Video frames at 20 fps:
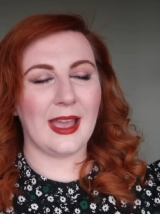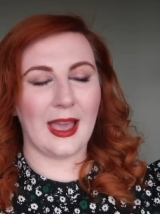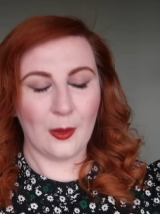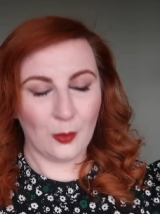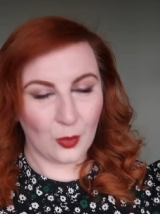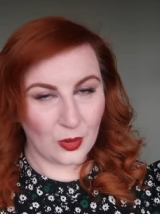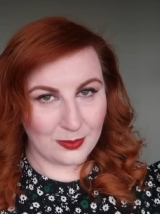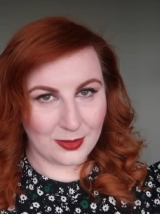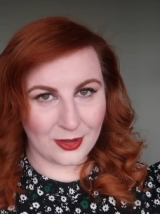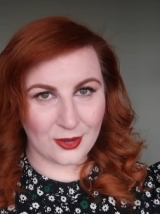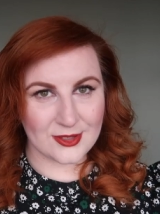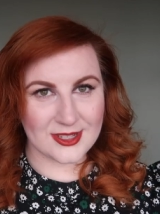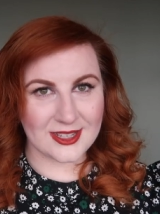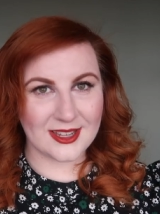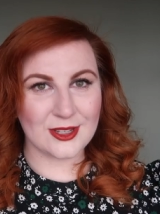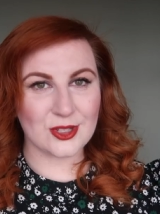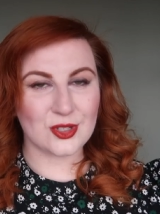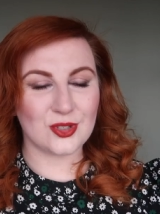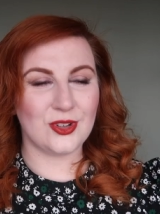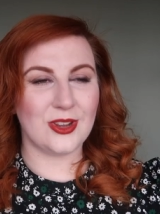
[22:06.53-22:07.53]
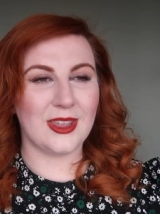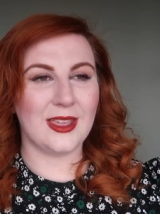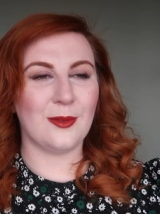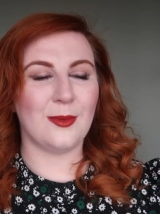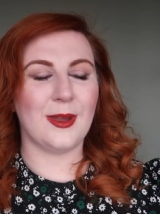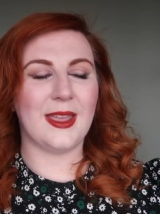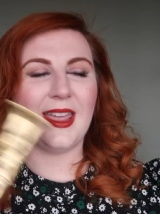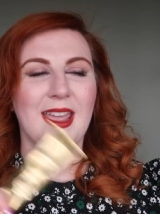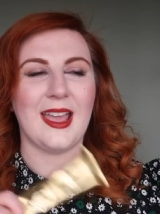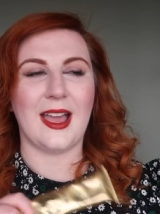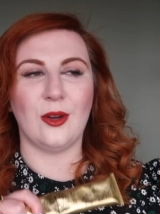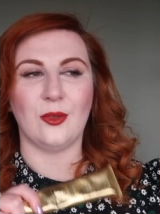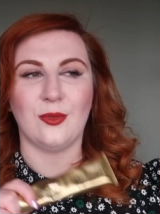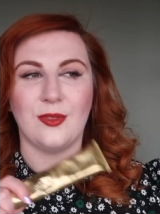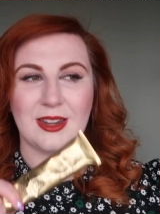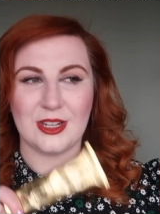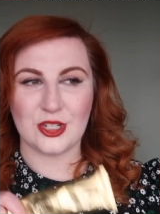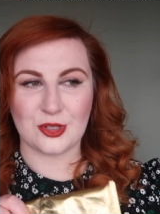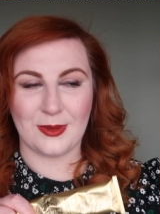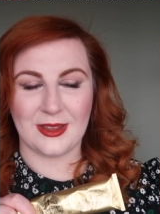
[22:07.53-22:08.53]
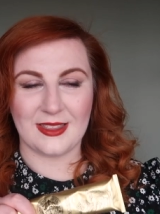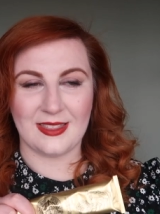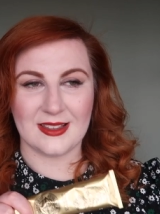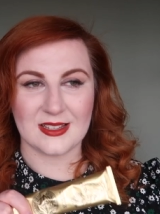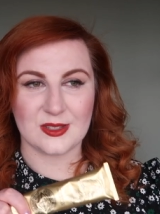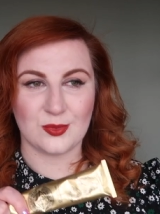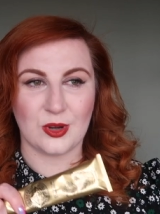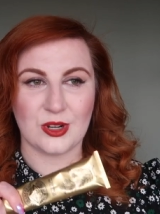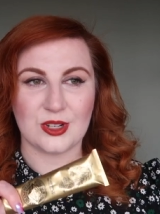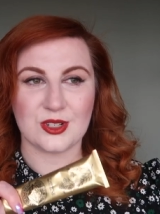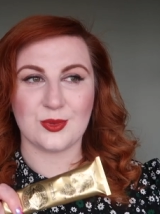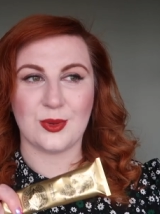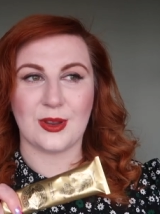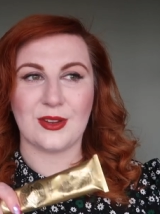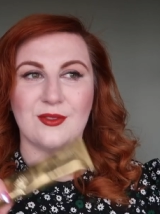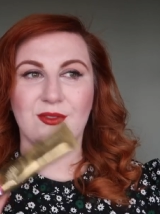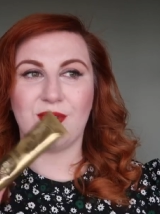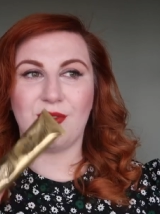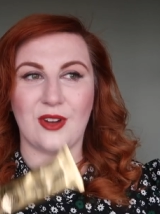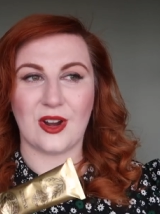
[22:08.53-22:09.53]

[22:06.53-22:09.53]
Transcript: I won't be using it straight away, I'll finish my This Works one